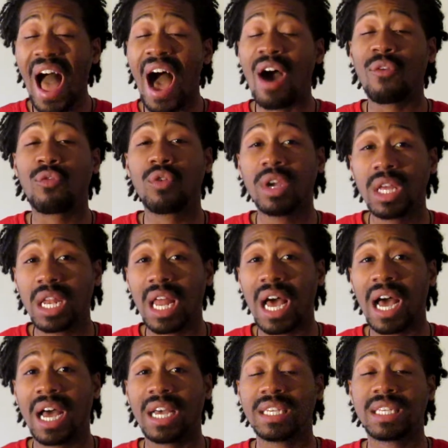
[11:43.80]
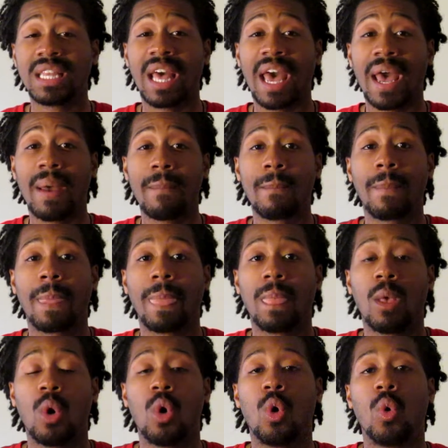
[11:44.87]
I realized that
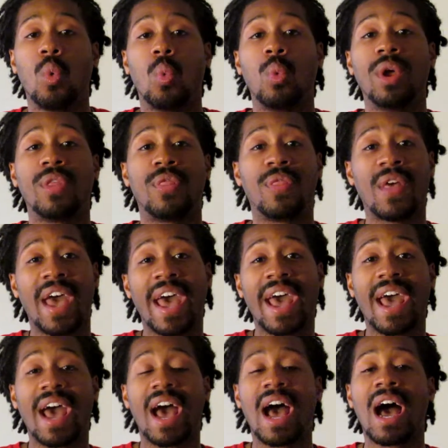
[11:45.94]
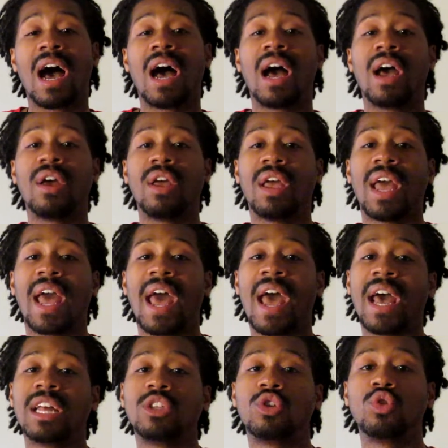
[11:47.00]
with that, I
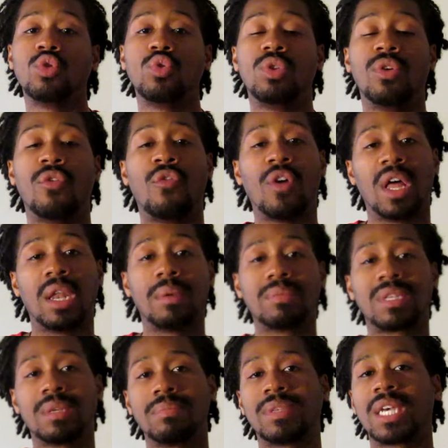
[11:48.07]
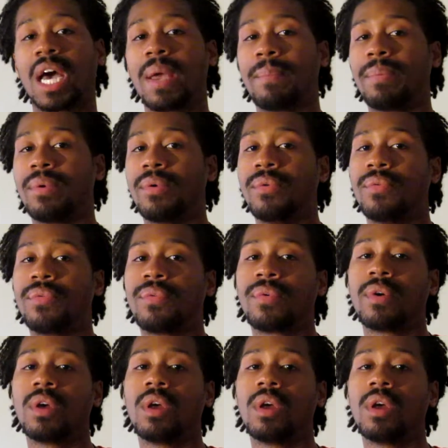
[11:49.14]
had to develop some type of